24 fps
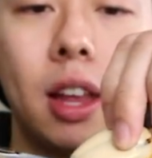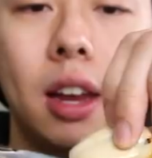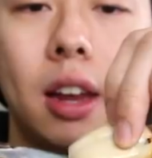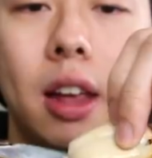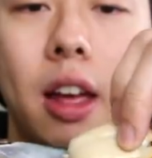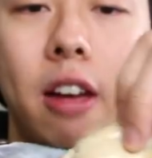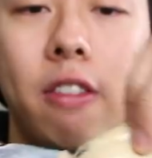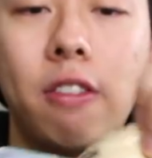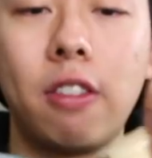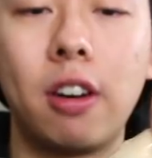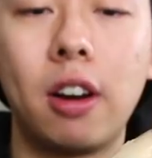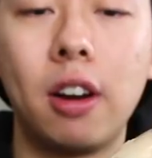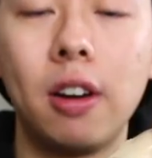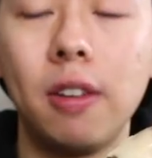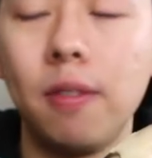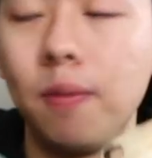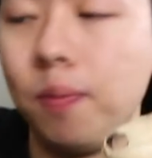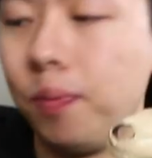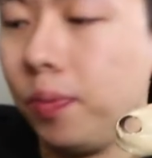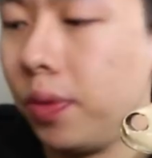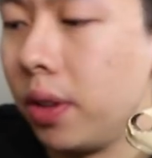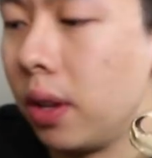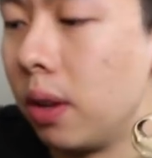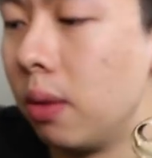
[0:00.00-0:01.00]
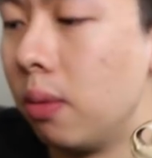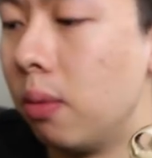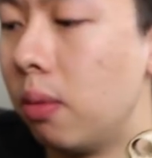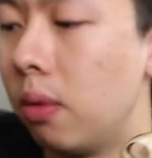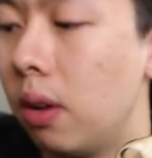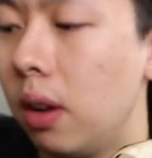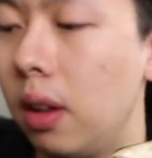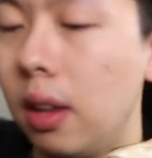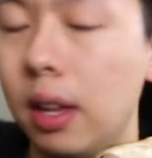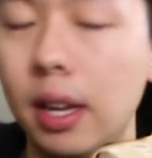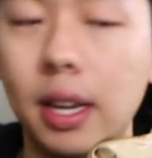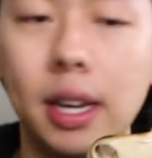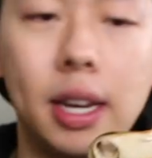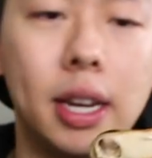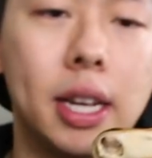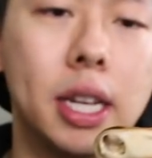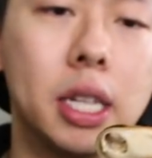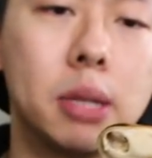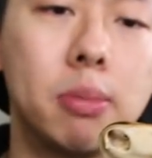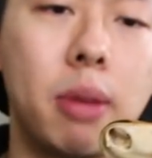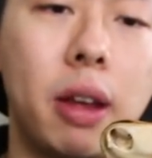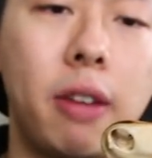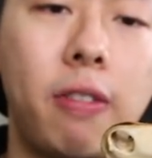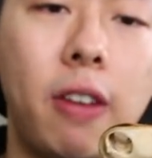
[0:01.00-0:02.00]
thing ever. Well, it
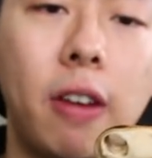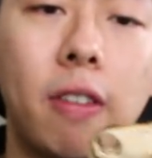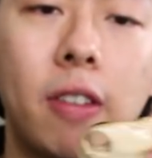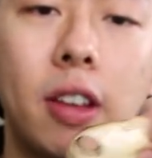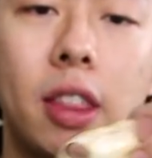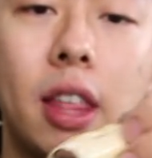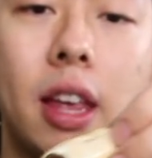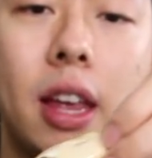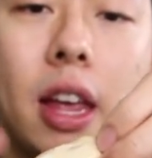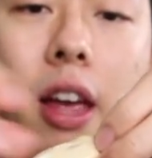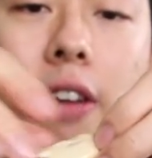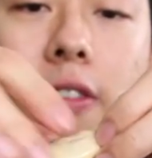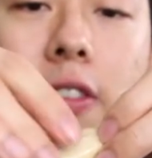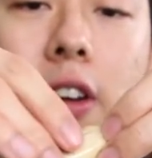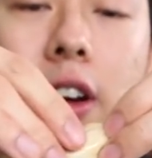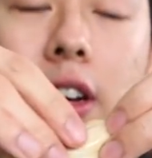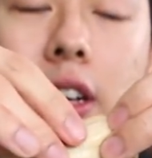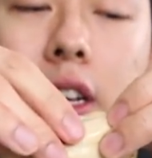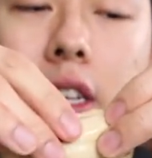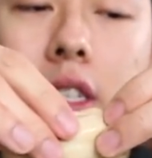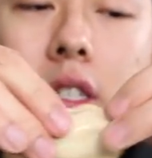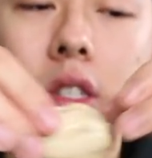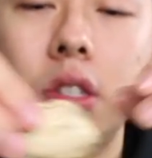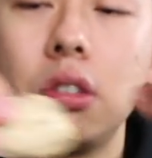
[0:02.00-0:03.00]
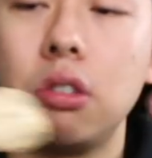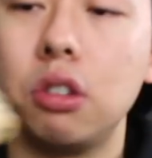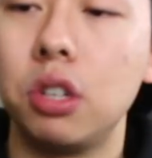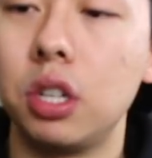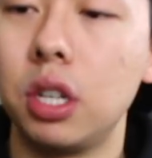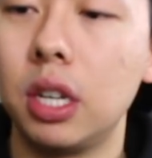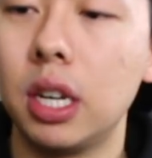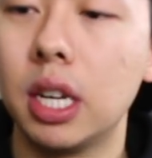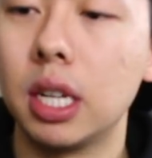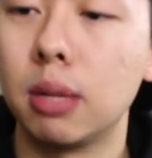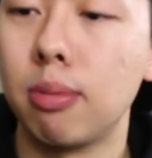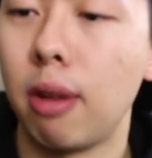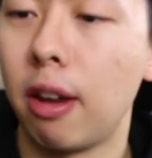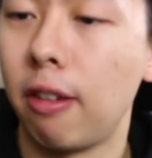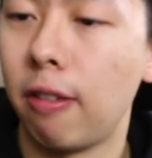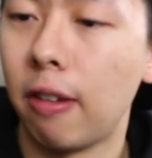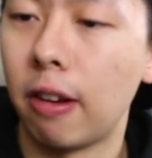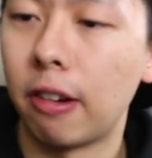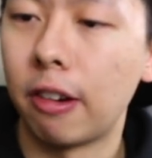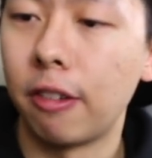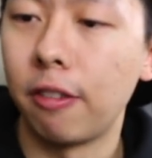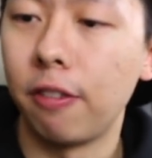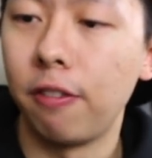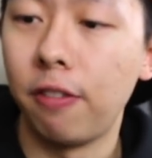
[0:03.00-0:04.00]
is my favorite thing ever because sushi is my
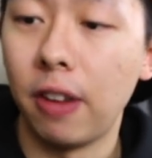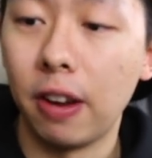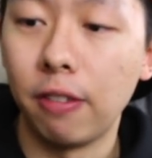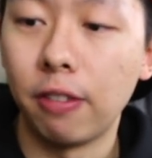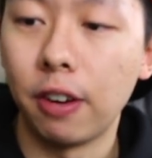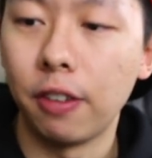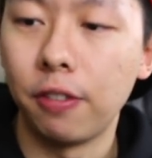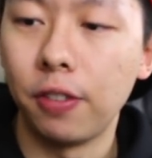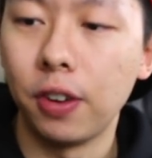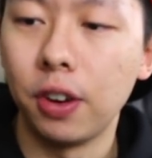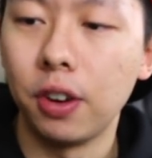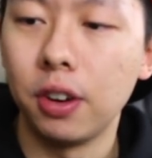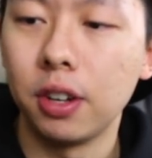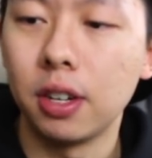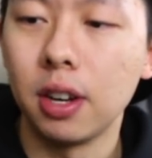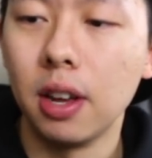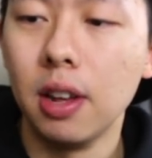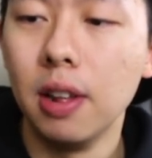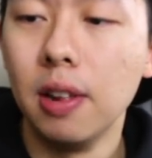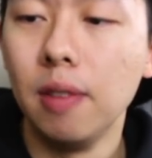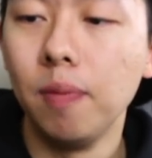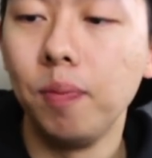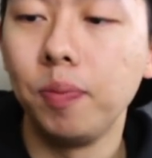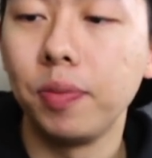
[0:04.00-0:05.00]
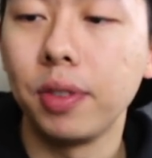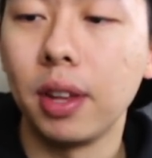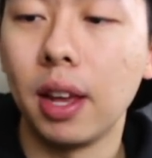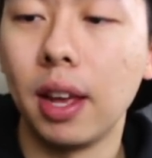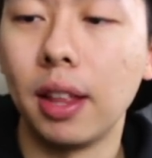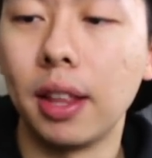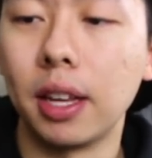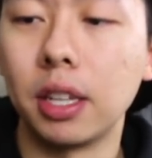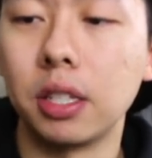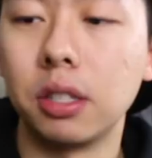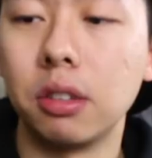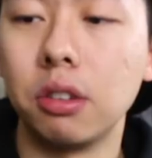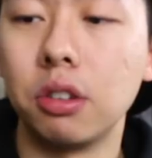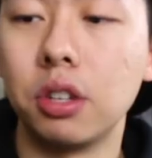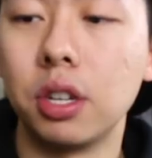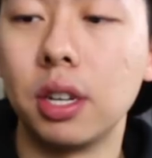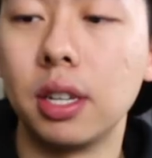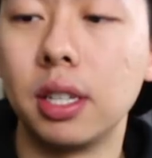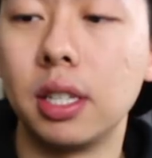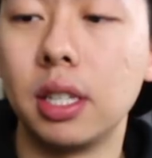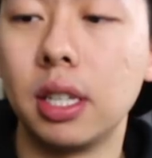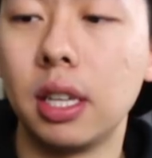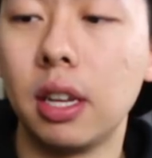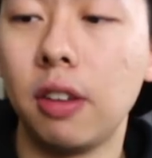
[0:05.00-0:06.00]
favorite food. And like sushi
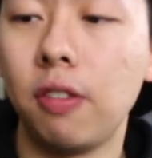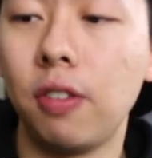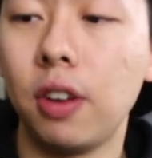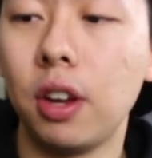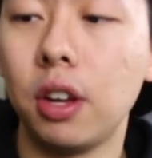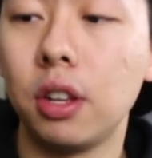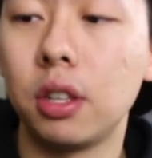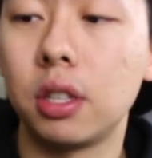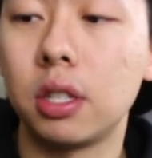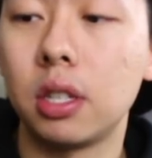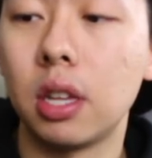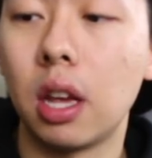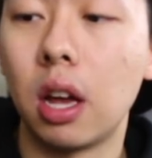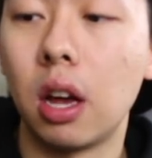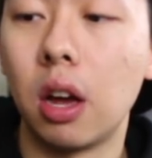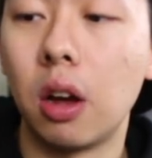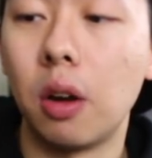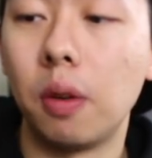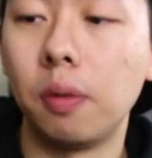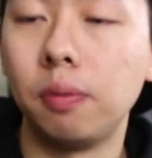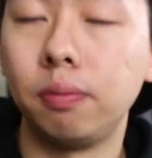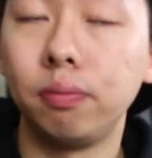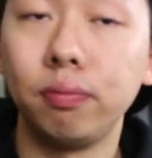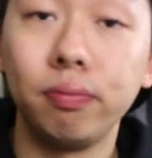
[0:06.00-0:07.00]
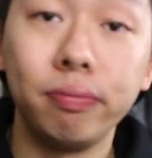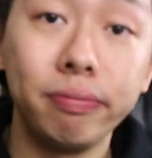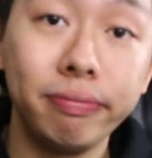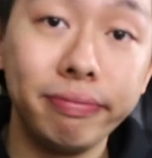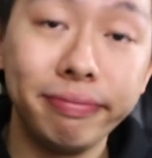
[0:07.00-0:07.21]
is seafood, so